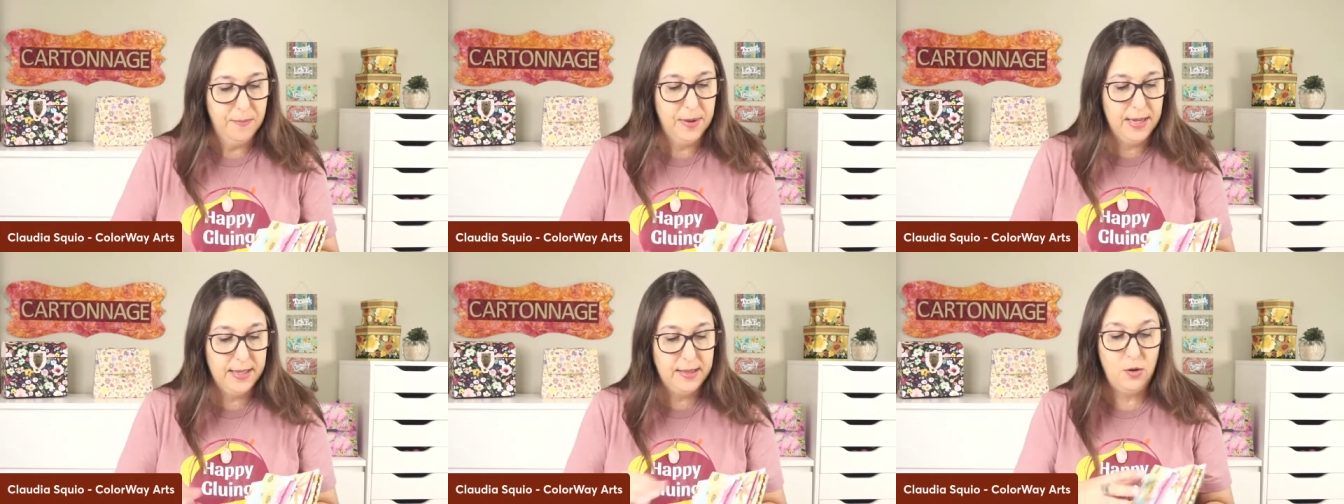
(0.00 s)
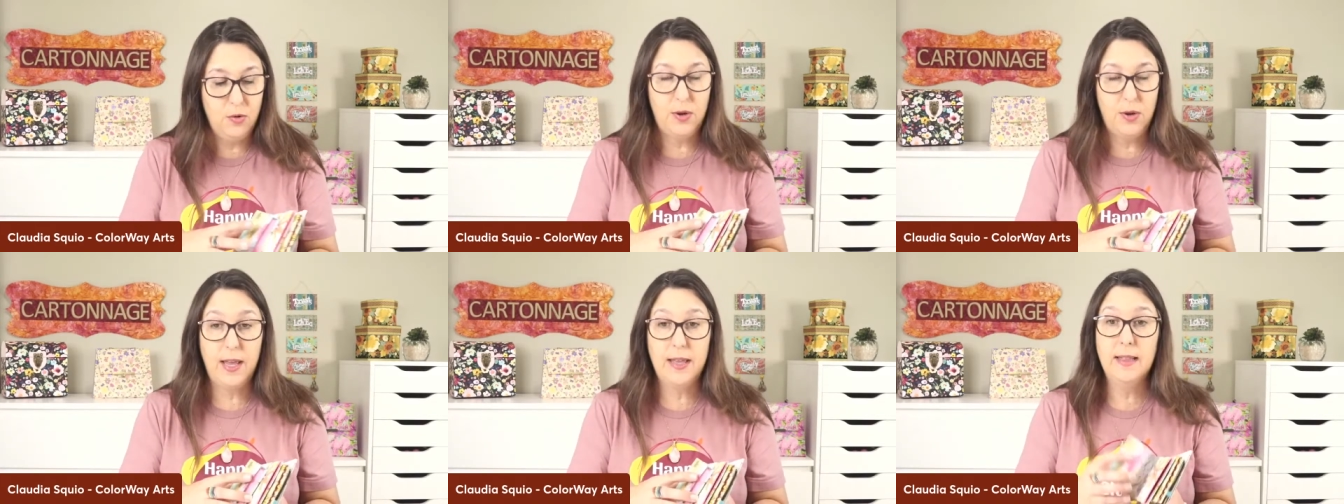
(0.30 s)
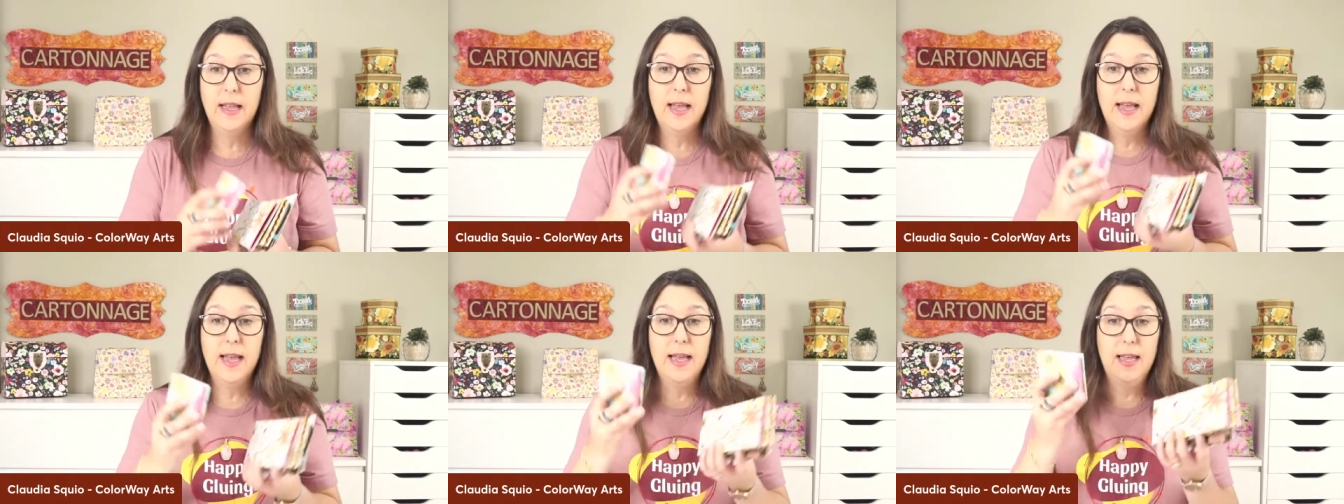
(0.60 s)
But you can
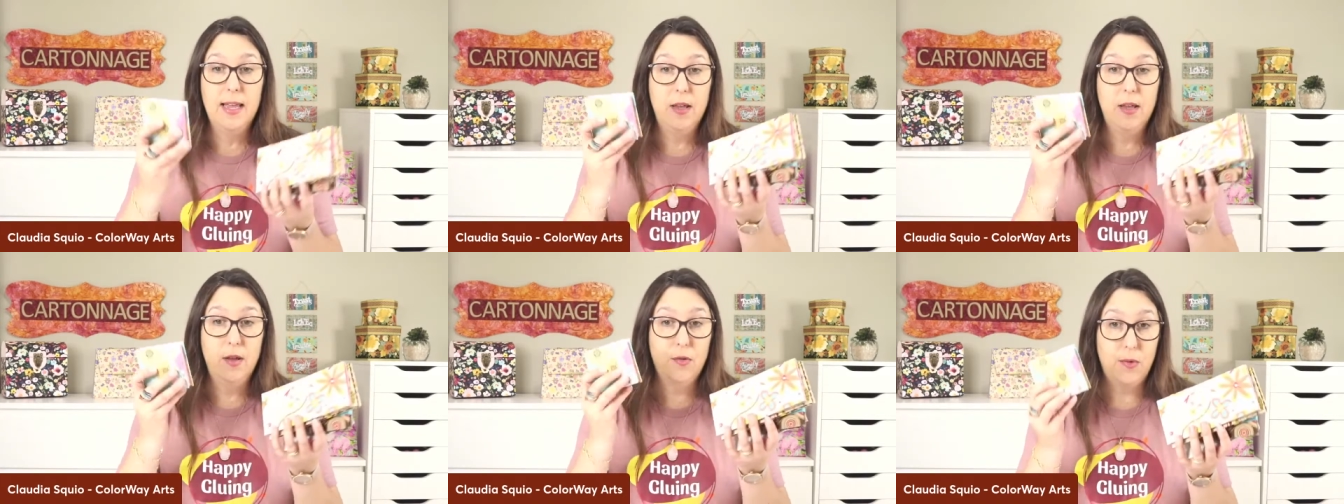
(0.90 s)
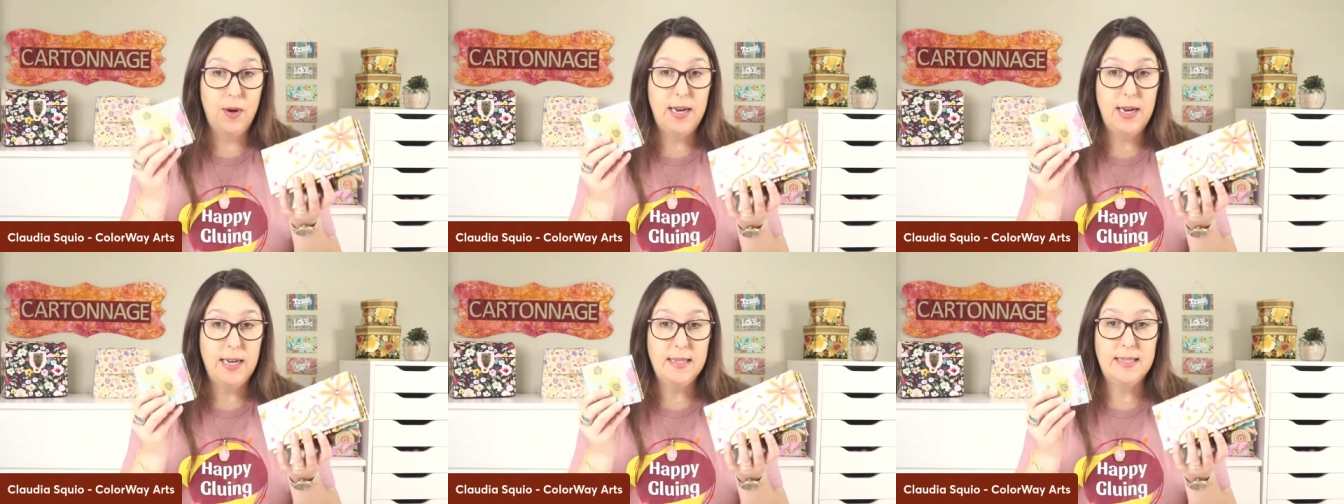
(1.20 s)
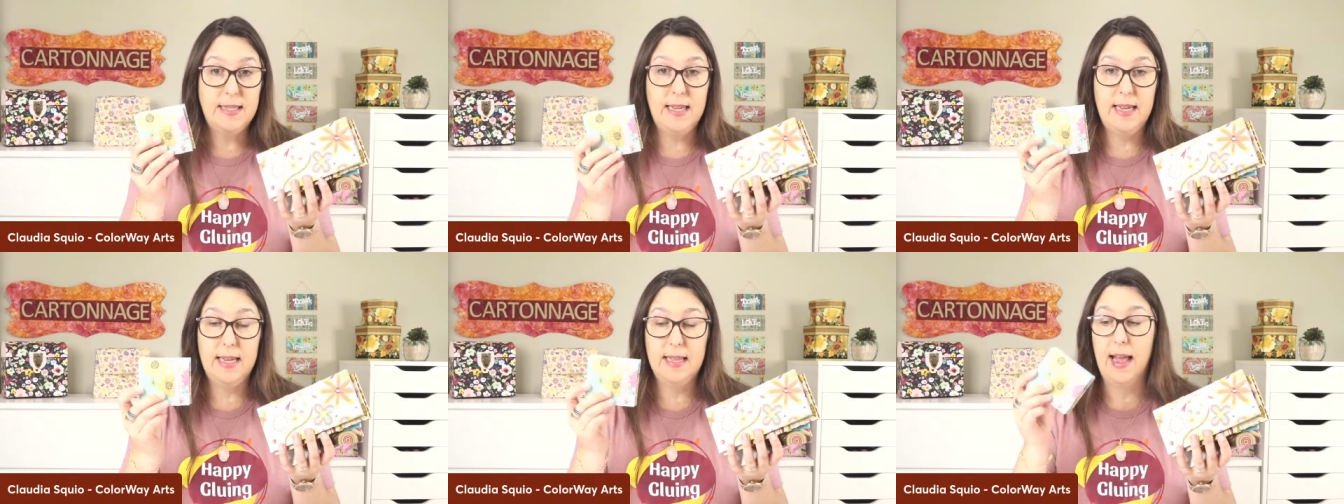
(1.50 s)
you really
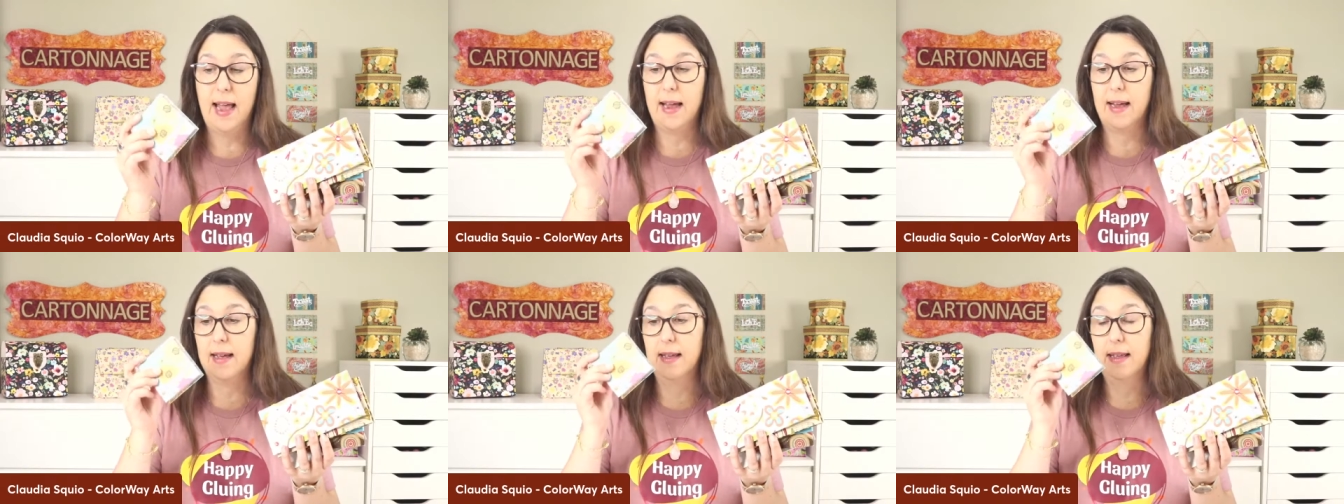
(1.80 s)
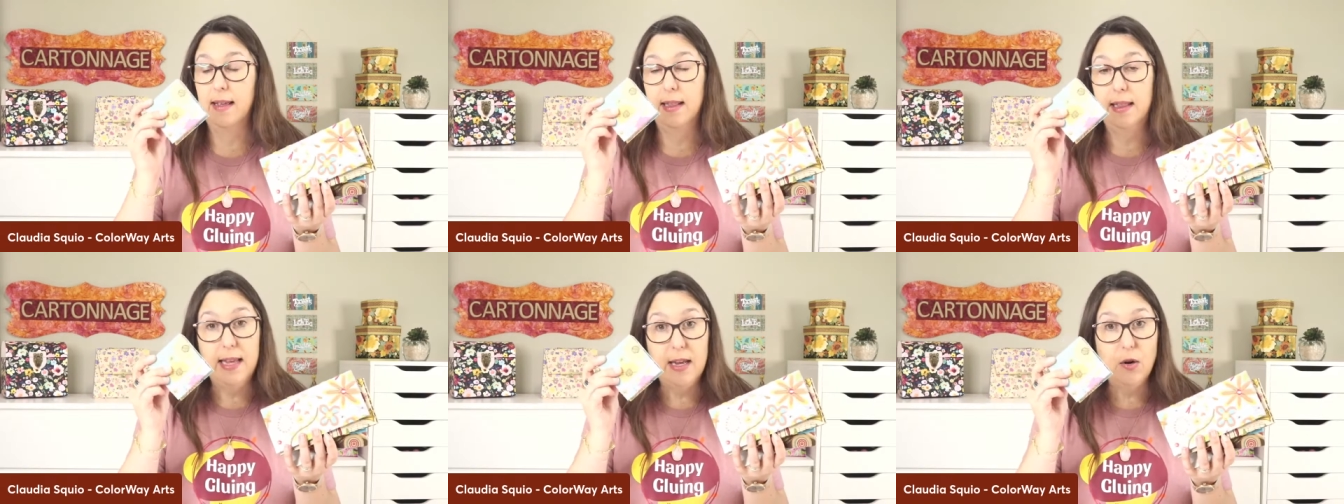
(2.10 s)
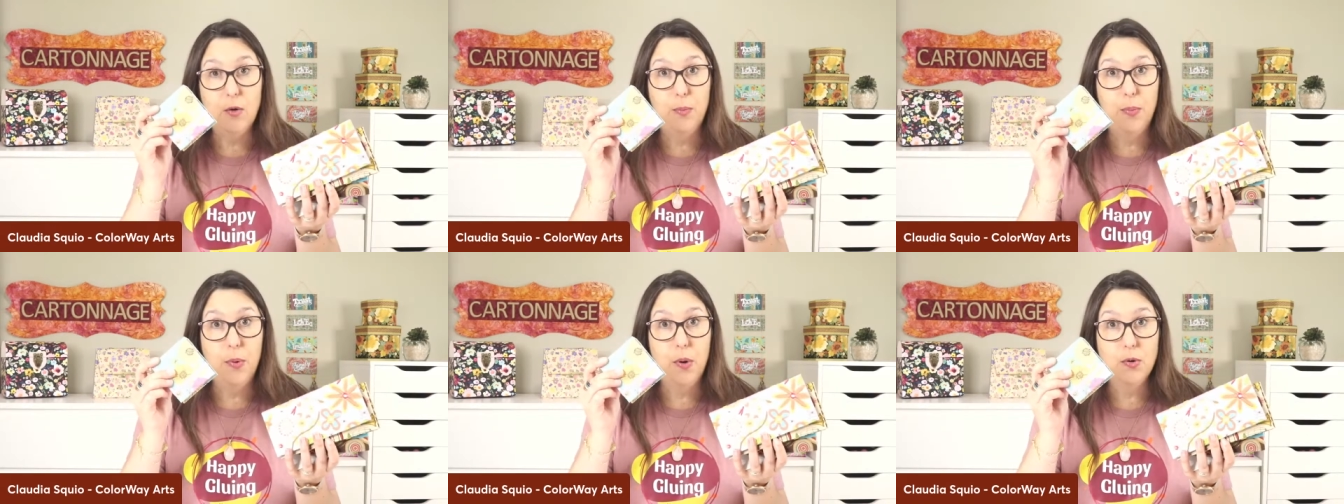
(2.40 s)
see like
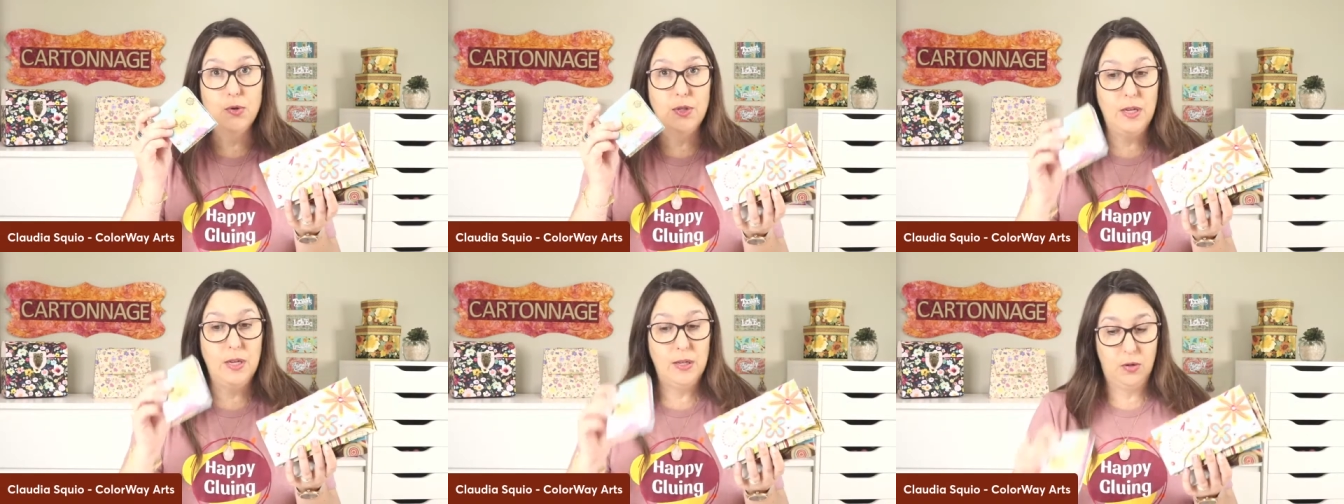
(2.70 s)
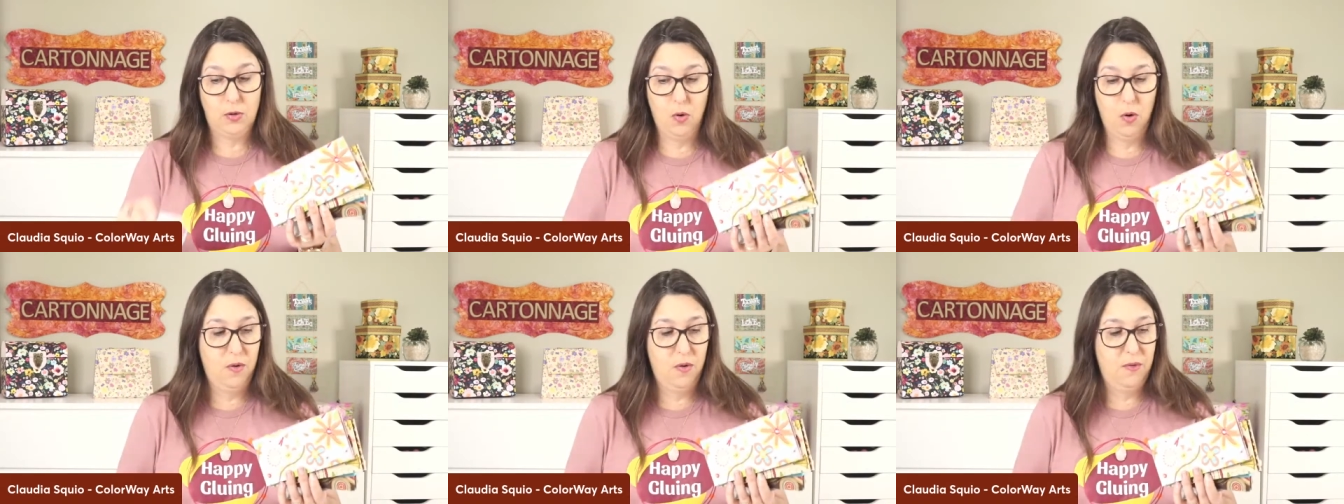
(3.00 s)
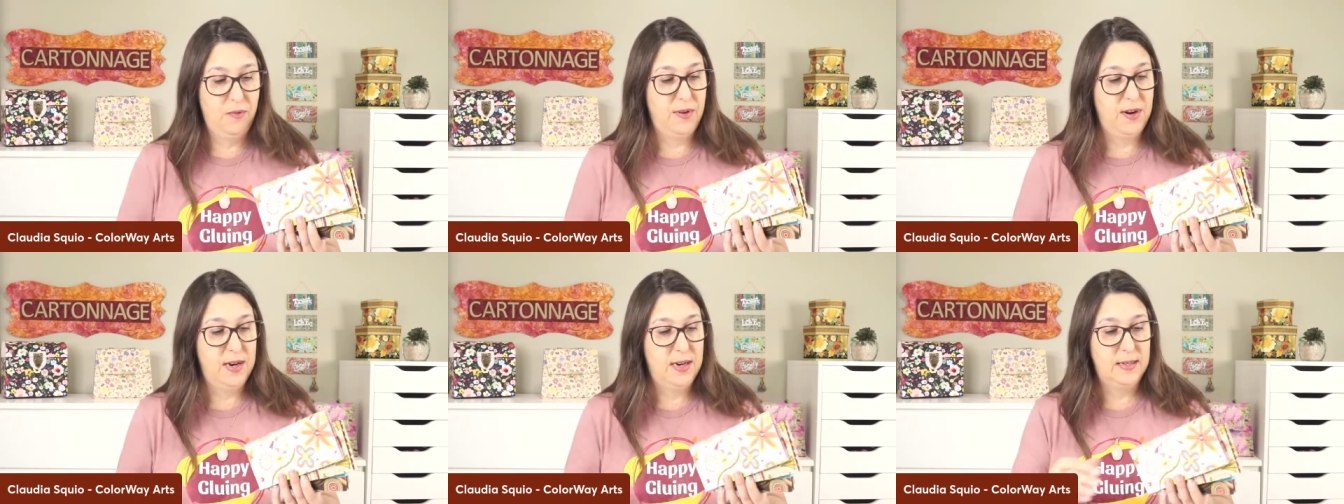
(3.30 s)
little post-it
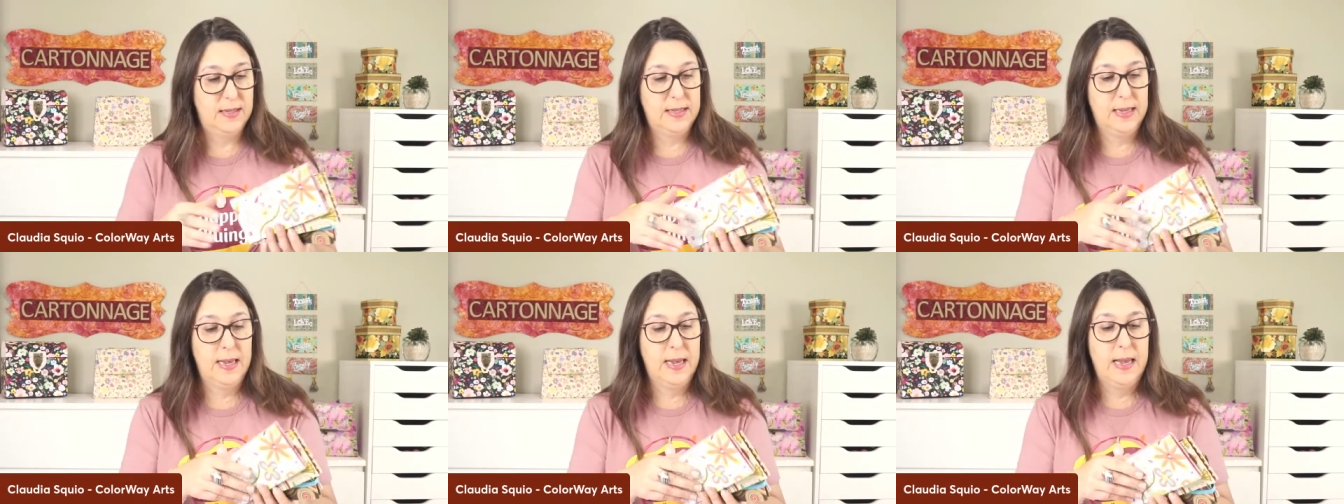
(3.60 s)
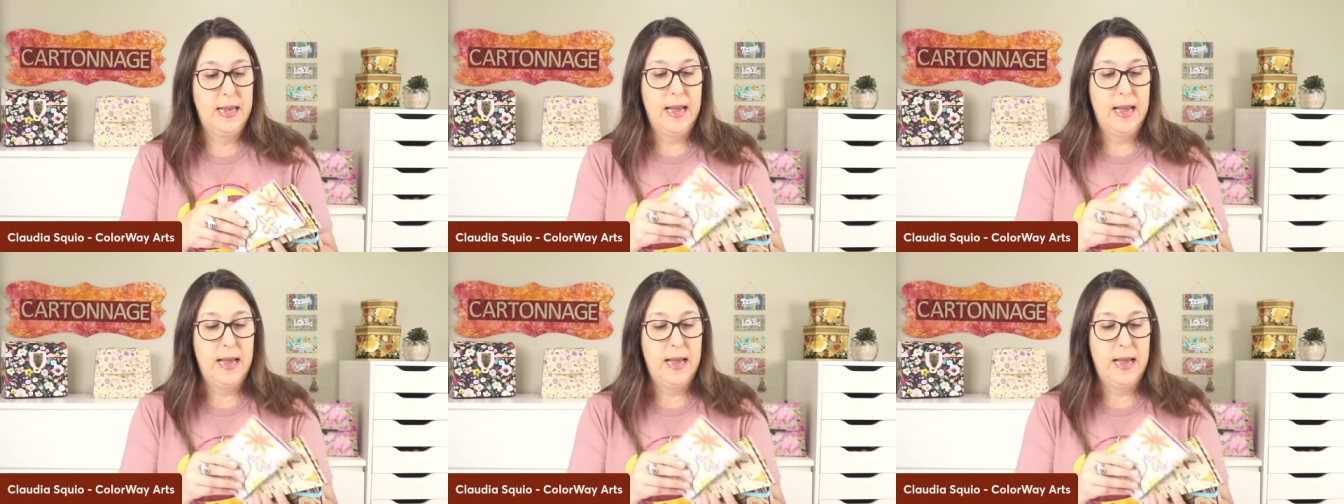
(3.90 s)
covers,